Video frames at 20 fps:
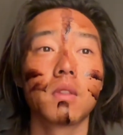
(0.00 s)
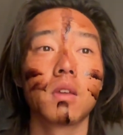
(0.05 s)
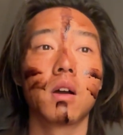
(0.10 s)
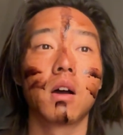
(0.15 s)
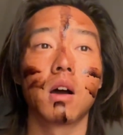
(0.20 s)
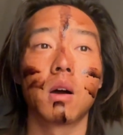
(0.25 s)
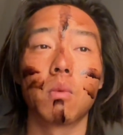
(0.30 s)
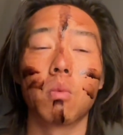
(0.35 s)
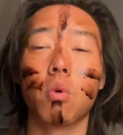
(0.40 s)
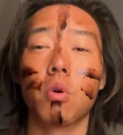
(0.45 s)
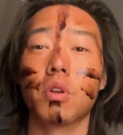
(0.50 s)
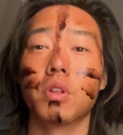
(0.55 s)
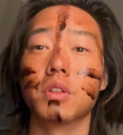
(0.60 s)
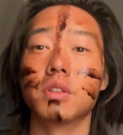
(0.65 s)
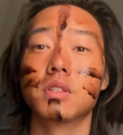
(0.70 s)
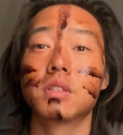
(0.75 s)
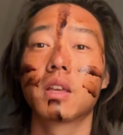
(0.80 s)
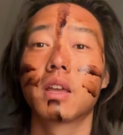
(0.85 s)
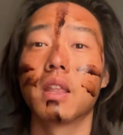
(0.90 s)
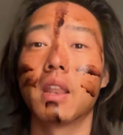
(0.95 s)
our
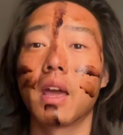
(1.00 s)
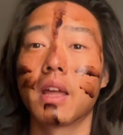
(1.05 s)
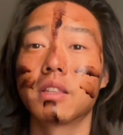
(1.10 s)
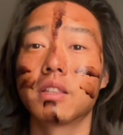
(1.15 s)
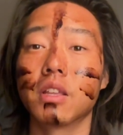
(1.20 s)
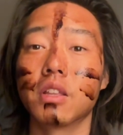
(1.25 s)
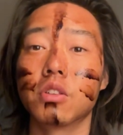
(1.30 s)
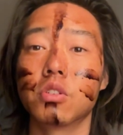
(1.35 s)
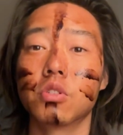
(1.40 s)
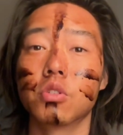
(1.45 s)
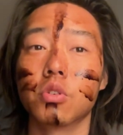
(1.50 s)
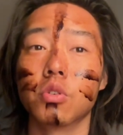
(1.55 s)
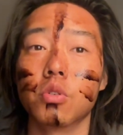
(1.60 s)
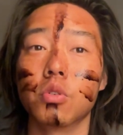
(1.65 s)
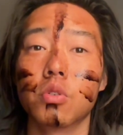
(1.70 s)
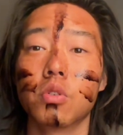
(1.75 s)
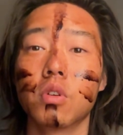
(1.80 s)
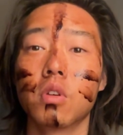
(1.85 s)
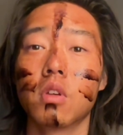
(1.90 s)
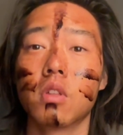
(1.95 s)
waters, connecting to
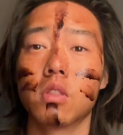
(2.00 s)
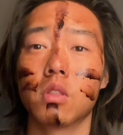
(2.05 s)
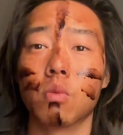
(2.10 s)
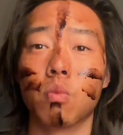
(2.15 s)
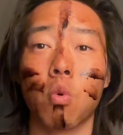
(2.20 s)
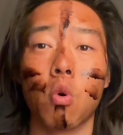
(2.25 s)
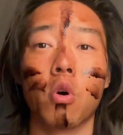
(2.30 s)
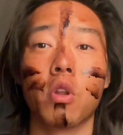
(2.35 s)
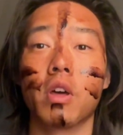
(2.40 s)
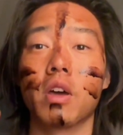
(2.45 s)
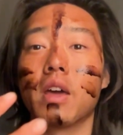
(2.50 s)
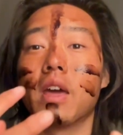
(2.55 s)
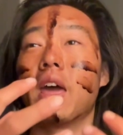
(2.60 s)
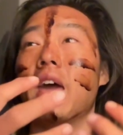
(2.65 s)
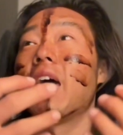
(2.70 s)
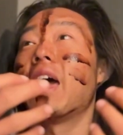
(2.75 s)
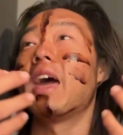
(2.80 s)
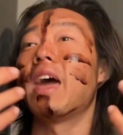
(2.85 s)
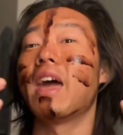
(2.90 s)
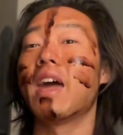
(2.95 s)
the water
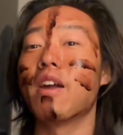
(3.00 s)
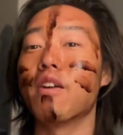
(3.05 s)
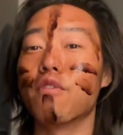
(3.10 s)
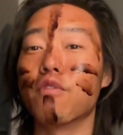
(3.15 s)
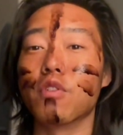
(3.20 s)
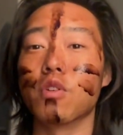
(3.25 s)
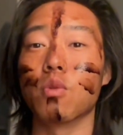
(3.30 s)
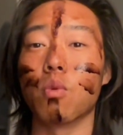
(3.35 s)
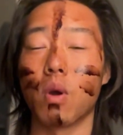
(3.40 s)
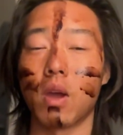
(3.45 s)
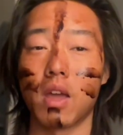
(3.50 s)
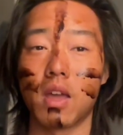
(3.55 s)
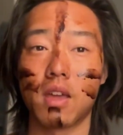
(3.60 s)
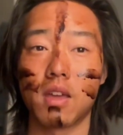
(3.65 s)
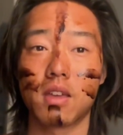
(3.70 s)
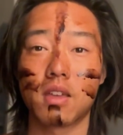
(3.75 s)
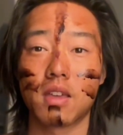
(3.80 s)
everywhere,